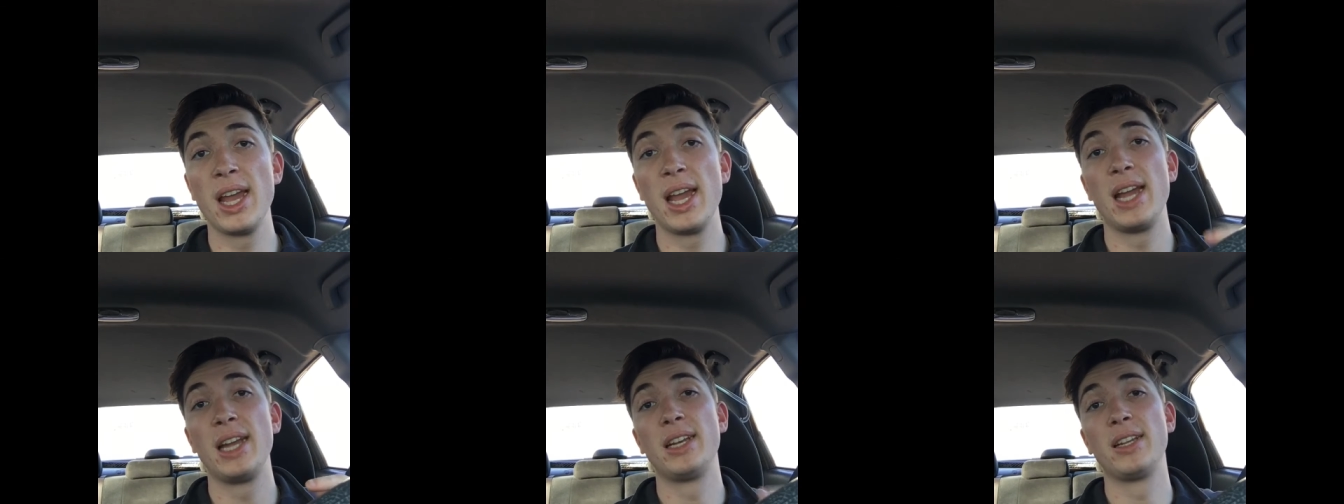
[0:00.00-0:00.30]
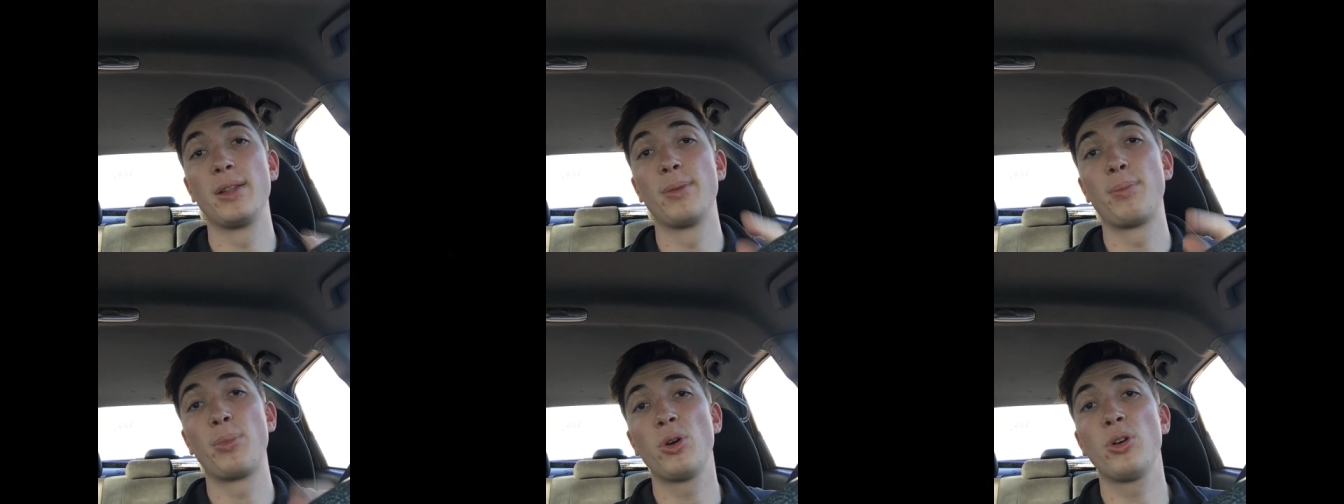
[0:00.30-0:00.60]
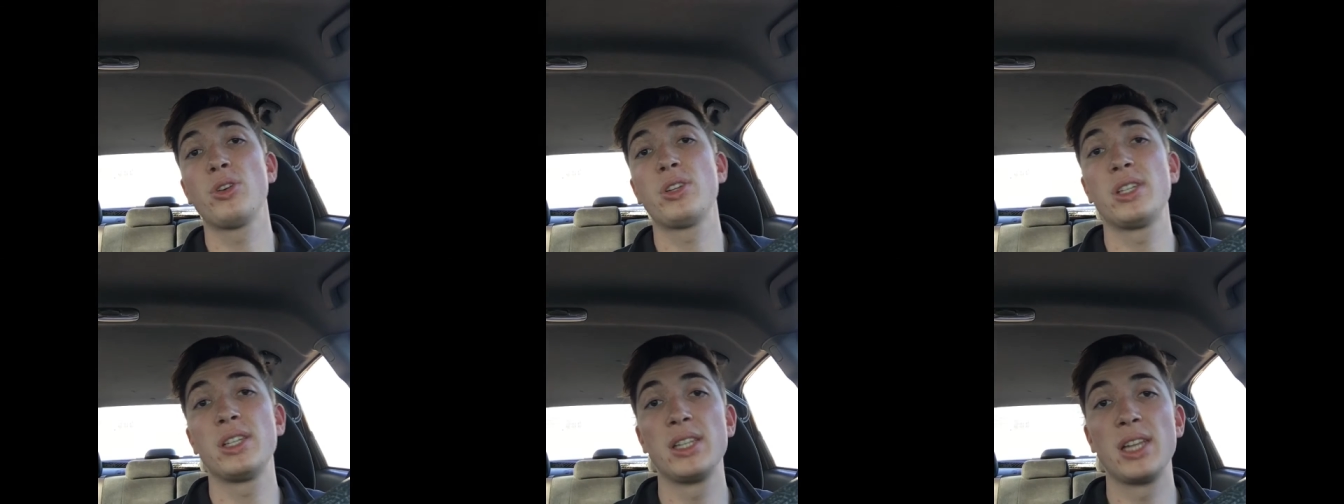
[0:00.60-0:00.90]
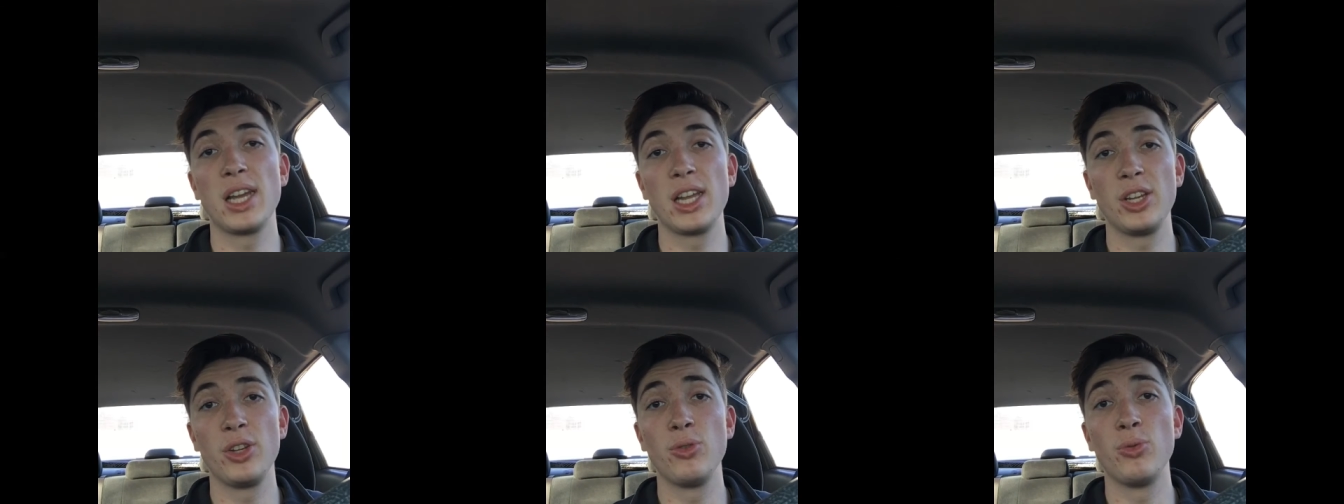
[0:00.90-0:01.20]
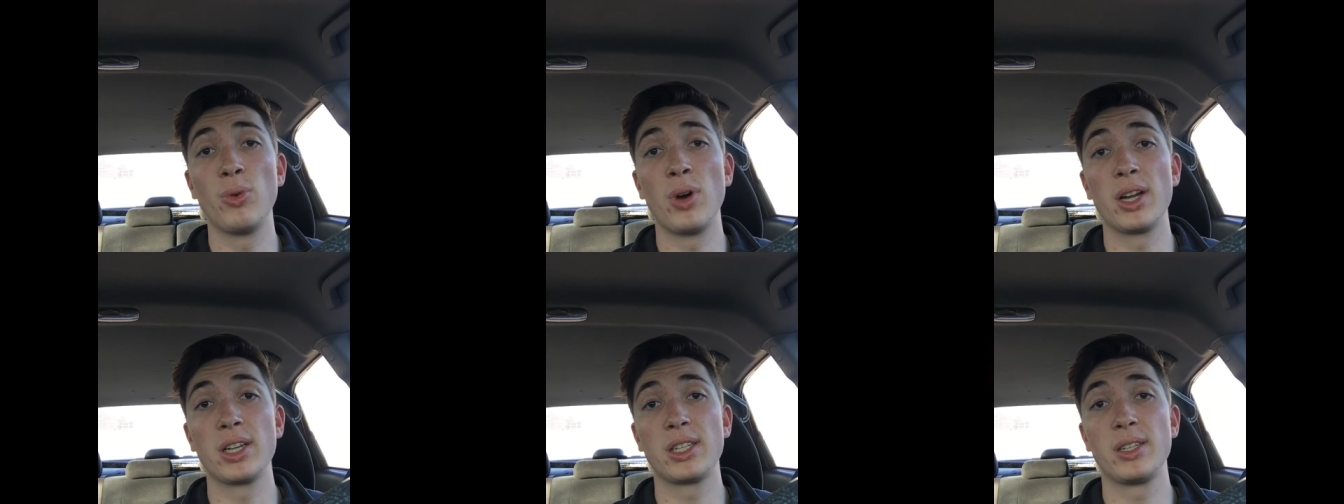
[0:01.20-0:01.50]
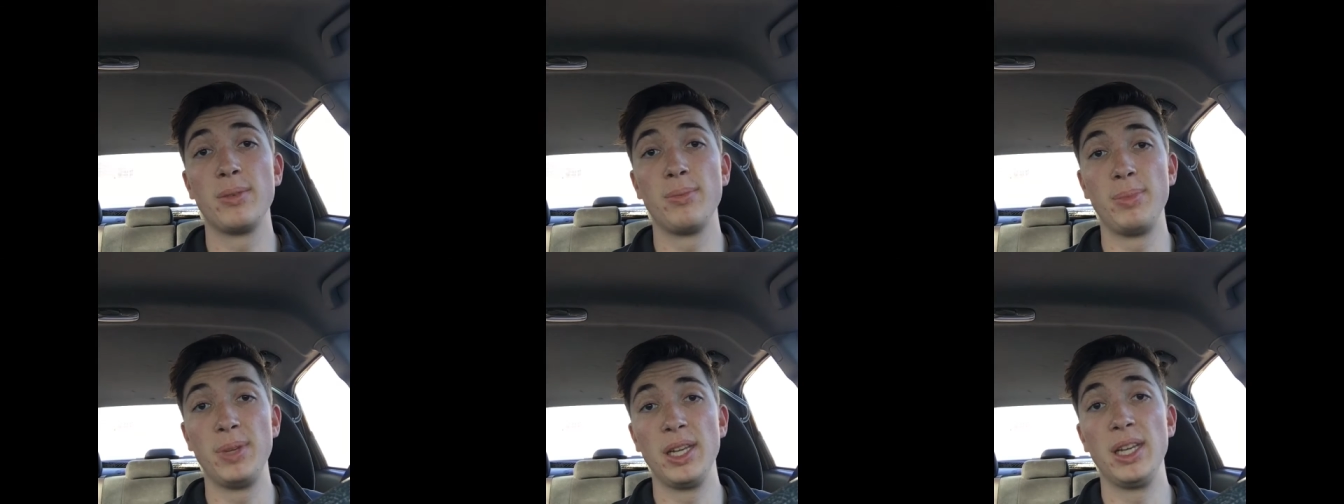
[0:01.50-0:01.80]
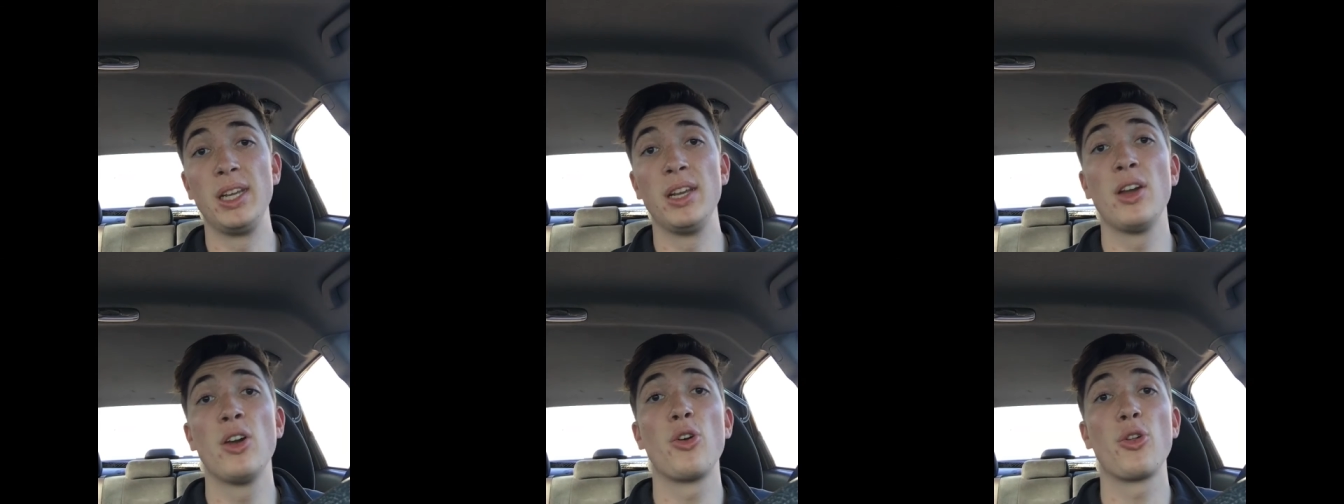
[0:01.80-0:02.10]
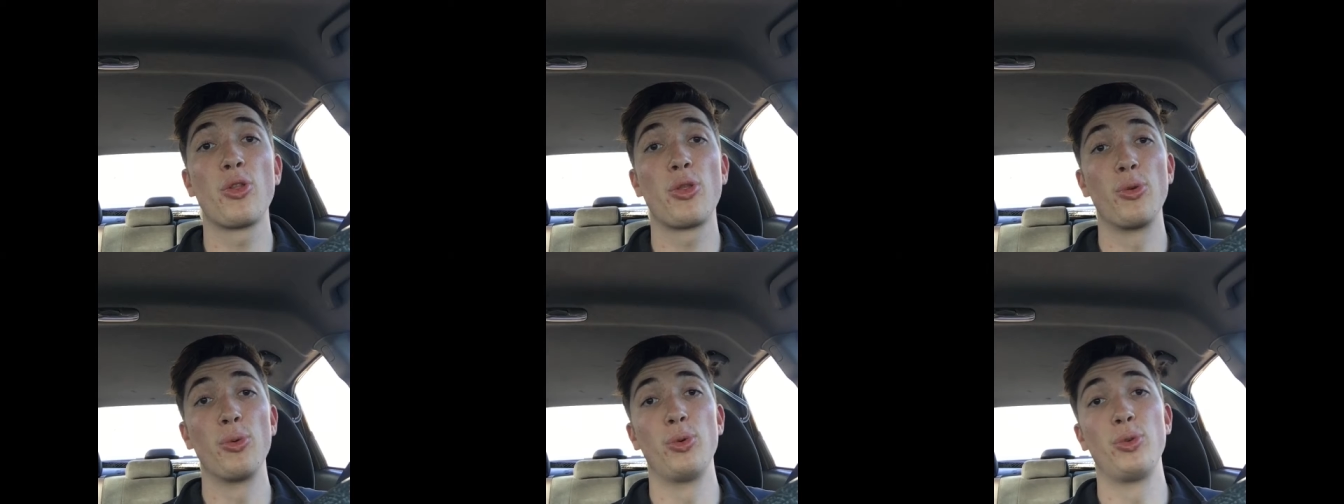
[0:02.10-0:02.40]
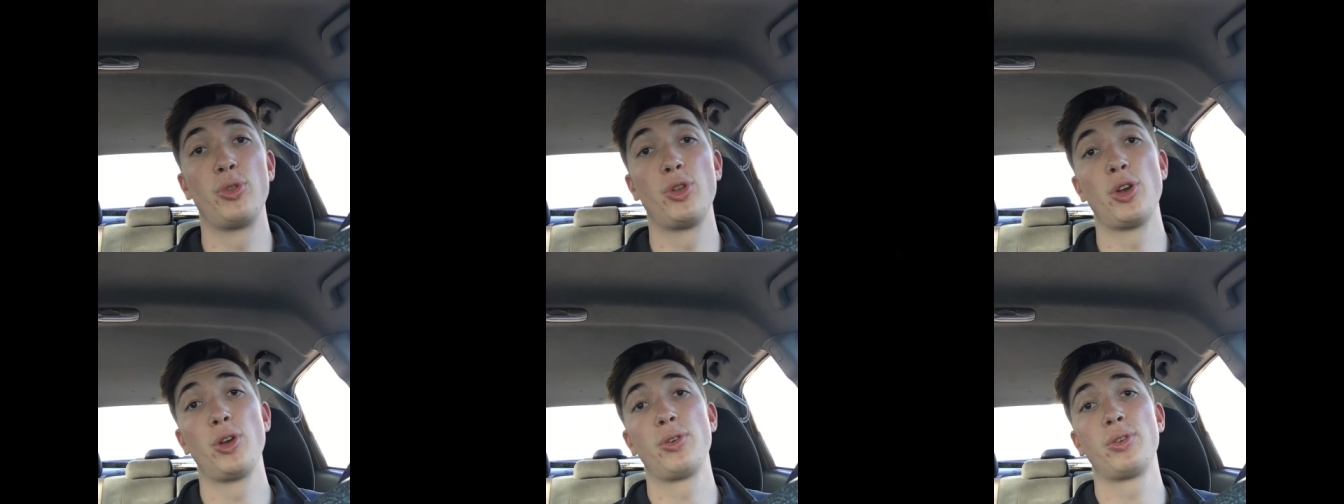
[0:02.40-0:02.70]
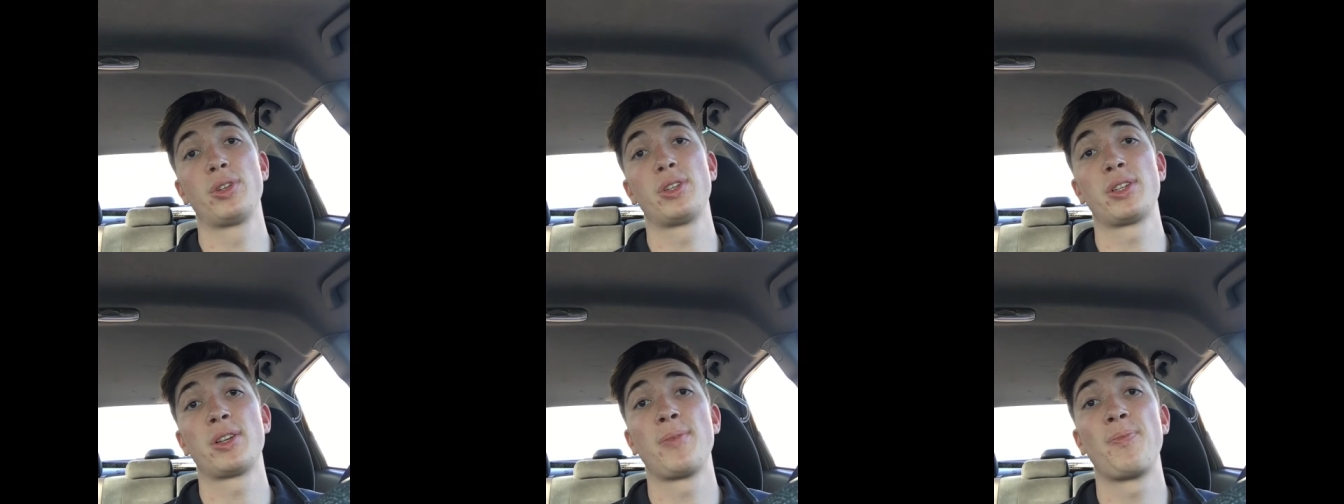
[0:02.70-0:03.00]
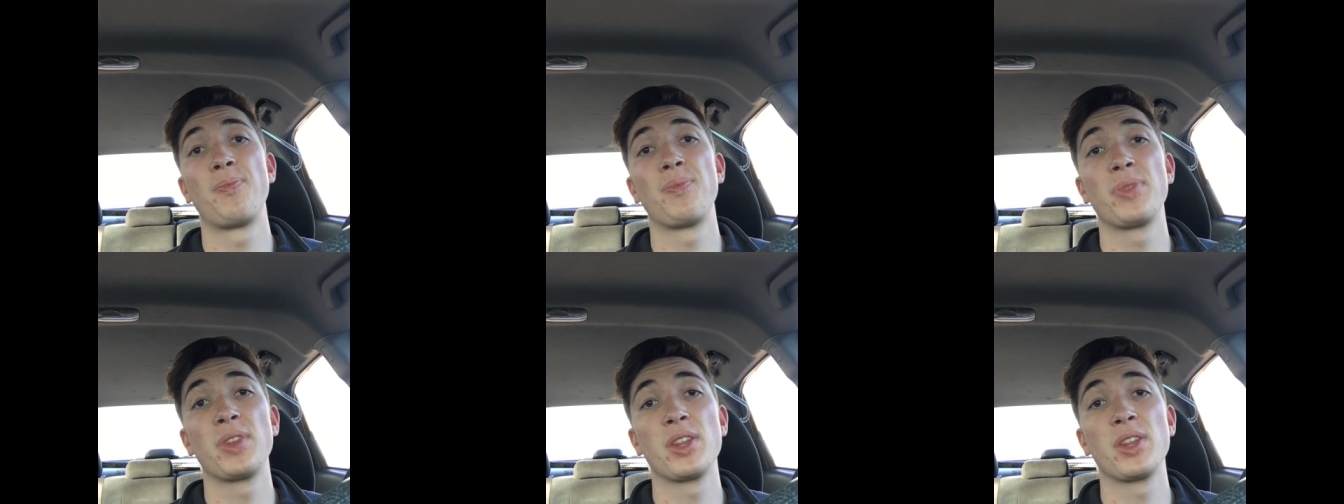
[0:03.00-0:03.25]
into the person that you want to be through those?